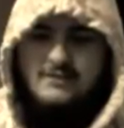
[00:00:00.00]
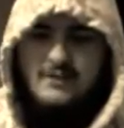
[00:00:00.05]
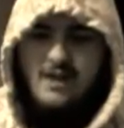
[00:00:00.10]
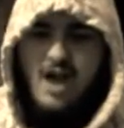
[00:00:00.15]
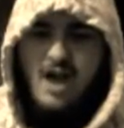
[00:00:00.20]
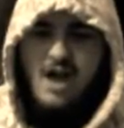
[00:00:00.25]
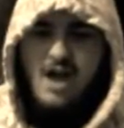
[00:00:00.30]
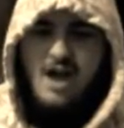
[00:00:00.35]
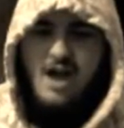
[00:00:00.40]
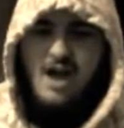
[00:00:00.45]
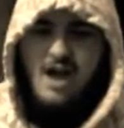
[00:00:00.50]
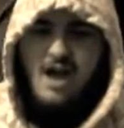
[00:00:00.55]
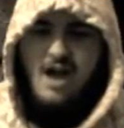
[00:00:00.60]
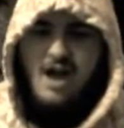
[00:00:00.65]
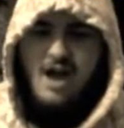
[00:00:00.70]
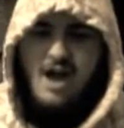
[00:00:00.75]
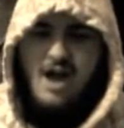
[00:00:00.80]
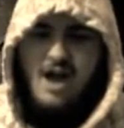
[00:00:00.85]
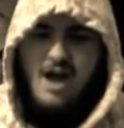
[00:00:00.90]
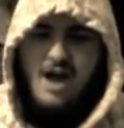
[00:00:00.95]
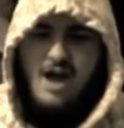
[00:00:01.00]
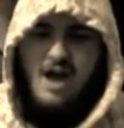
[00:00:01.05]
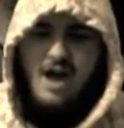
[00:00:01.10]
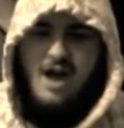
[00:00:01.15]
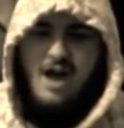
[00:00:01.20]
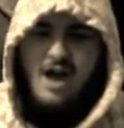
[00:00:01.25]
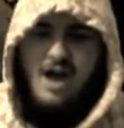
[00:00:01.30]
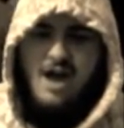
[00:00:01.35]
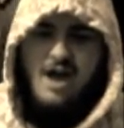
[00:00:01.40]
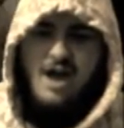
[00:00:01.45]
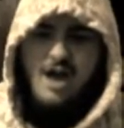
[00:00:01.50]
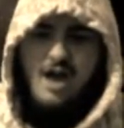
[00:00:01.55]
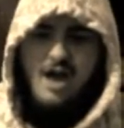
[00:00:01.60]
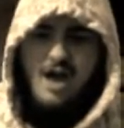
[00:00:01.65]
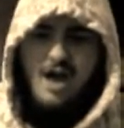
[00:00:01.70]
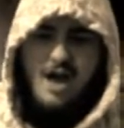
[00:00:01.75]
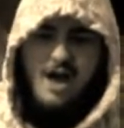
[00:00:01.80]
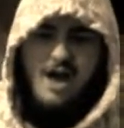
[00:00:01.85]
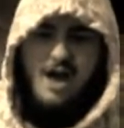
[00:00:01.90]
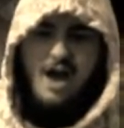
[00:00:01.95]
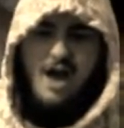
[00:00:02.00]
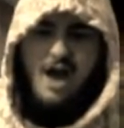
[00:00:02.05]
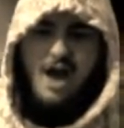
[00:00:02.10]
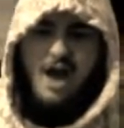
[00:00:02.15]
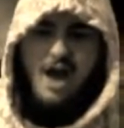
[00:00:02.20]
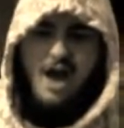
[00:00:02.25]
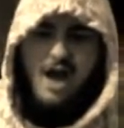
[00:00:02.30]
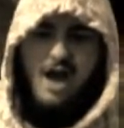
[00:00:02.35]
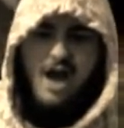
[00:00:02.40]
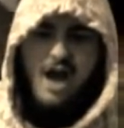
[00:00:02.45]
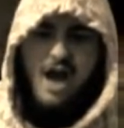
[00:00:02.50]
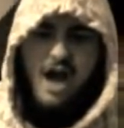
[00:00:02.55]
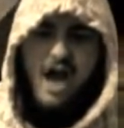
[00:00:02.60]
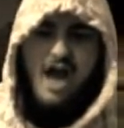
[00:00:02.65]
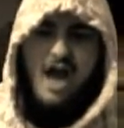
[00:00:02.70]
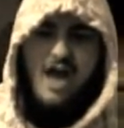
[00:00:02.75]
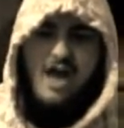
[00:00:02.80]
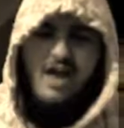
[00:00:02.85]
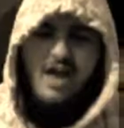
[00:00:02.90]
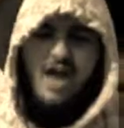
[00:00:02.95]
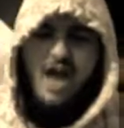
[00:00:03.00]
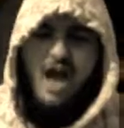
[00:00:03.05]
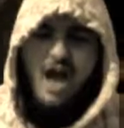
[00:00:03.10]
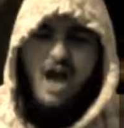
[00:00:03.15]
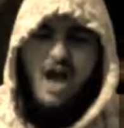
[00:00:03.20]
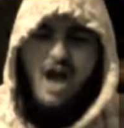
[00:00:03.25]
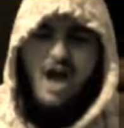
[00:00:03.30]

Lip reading: (silence)